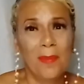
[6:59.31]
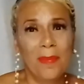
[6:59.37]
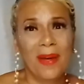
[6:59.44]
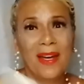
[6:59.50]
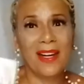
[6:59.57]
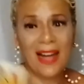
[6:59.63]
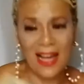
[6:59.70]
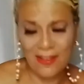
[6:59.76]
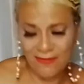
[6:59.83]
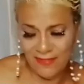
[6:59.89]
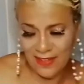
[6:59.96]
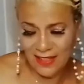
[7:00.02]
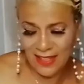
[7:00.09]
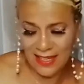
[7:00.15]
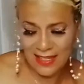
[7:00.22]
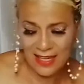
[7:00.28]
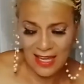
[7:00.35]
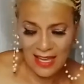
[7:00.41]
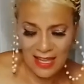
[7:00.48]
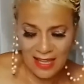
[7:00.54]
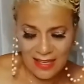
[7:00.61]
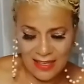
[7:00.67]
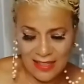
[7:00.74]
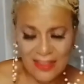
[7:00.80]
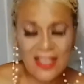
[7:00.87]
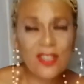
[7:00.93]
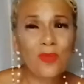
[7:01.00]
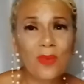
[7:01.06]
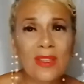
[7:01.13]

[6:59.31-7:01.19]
but I feel like this